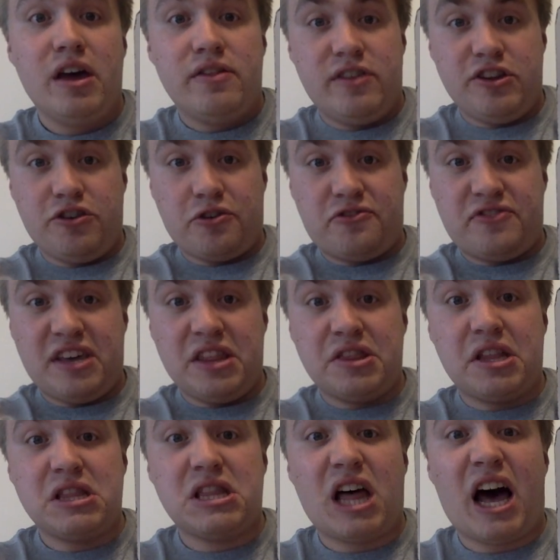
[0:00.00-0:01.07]
Then you'll see the
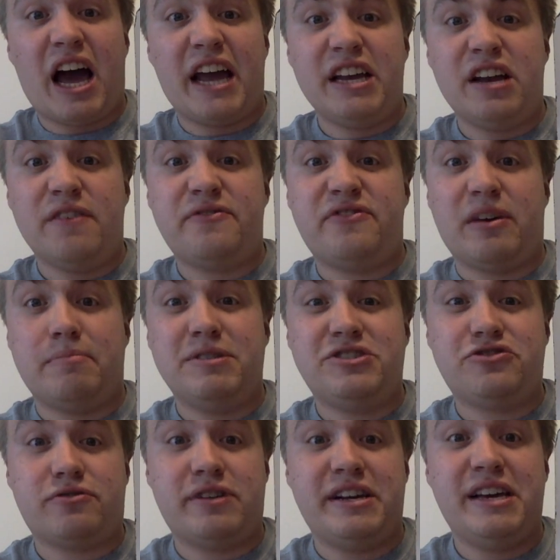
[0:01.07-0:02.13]
line of
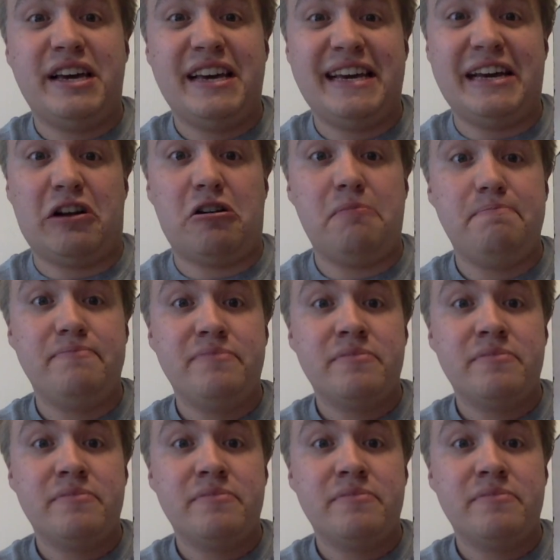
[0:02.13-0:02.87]
symmetry here.